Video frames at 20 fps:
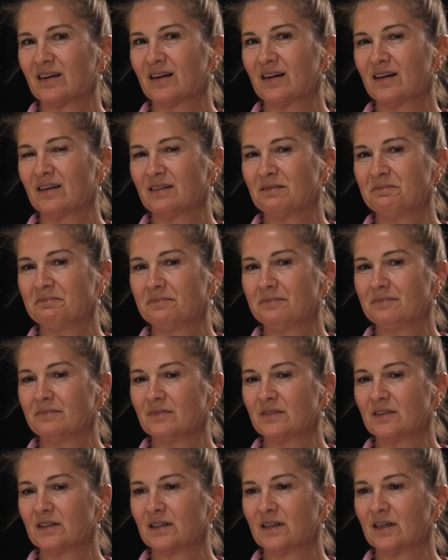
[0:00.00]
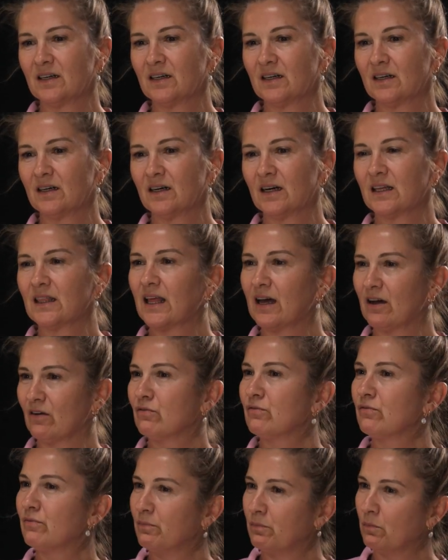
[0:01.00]
I
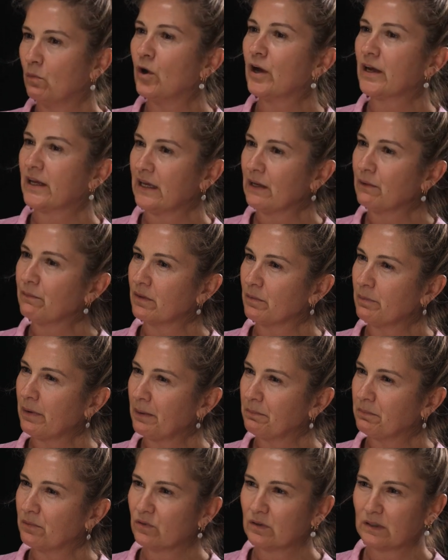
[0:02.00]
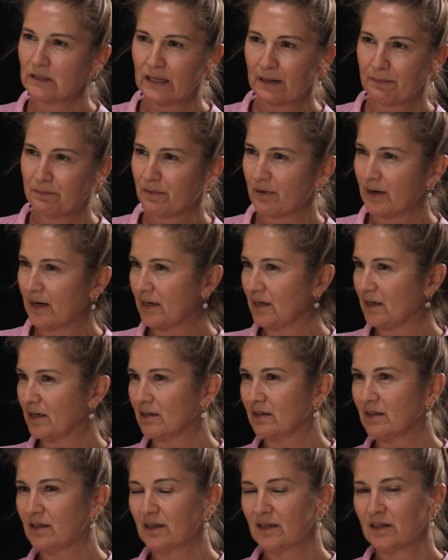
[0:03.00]
love working with people,
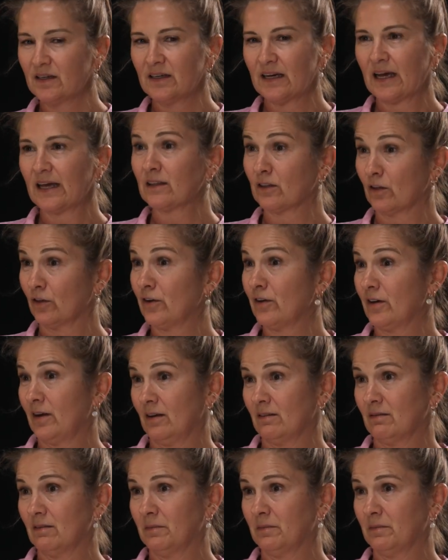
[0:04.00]
collaborating and learning.